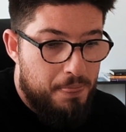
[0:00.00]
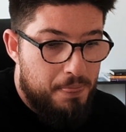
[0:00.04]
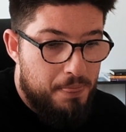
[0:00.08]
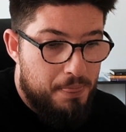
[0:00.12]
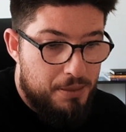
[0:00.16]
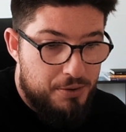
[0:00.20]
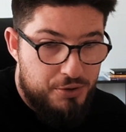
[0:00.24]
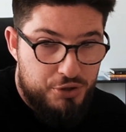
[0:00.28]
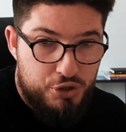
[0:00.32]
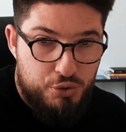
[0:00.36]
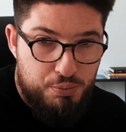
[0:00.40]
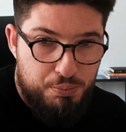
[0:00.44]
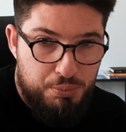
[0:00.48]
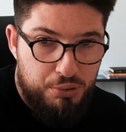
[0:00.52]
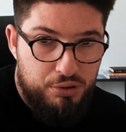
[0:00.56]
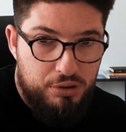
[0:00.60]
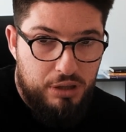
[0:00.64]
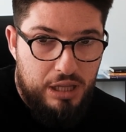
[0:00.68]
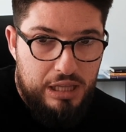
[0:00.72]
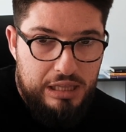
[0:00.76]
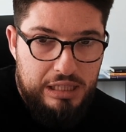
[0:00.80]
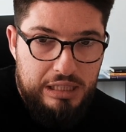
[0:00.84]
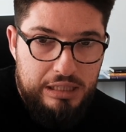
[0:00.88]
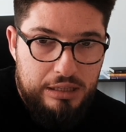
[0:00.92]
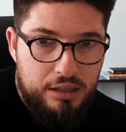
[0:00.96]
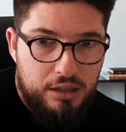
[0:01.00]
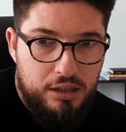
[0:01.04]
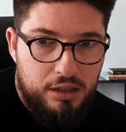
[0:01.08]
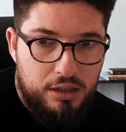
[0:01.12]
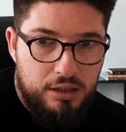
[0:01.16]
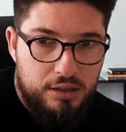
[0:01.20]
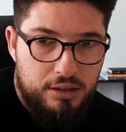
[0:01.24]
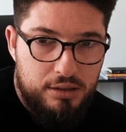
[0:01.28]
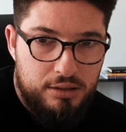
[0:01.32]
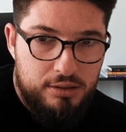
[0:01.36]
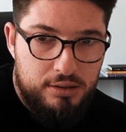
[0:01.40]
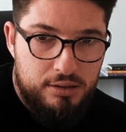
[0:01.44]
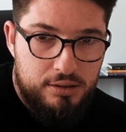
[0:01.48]
just put that in there.
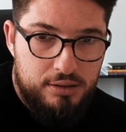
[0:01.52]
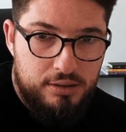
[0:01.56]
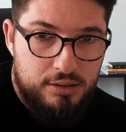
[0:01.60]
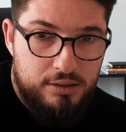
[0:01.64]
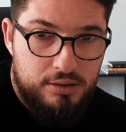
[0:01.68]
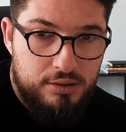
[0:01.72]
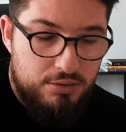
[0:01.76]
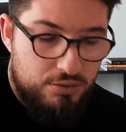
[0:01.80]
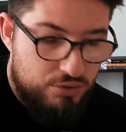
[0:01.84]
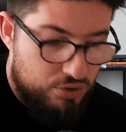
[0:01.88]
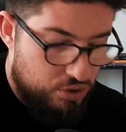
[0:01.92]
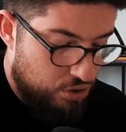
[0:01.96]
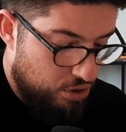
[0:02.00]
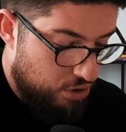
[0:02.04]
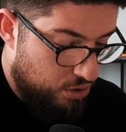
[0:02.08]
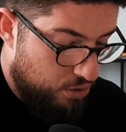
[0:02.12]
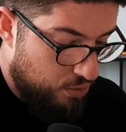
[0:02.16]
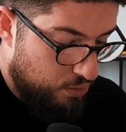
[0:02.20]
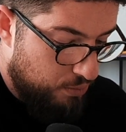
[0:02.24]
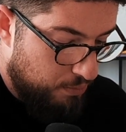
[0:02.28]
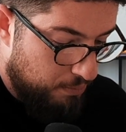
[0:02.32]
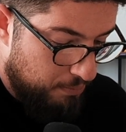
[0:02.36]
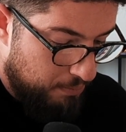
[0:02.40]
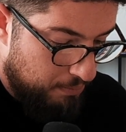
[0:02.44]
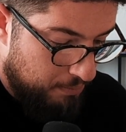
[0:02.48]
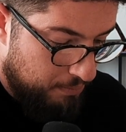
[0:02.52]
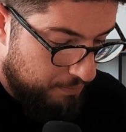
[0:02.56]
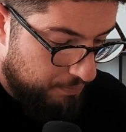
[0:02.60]
So